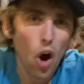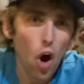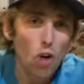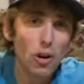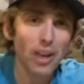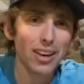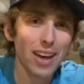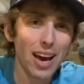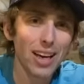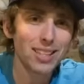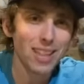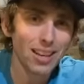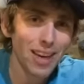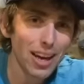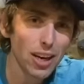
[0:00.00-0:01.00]
Alright
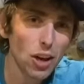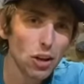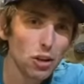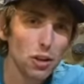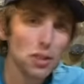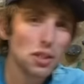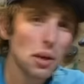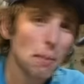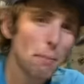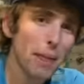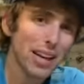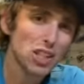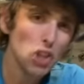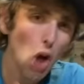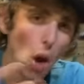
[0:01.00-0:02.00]
guys, and that concludes
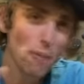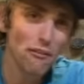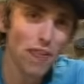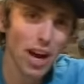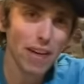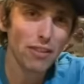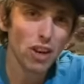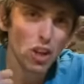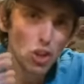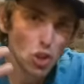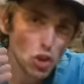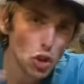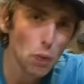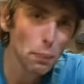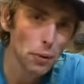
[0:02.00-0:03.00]
my top 5
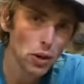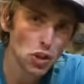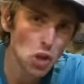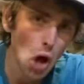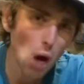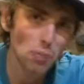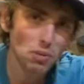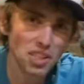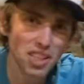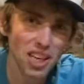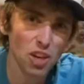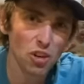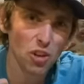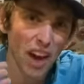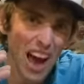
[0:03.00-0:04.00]
super top
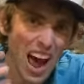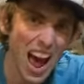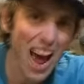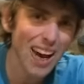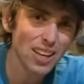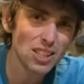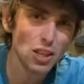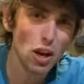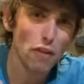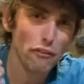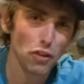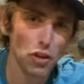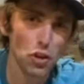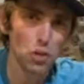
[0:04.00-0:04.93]
secret hacks for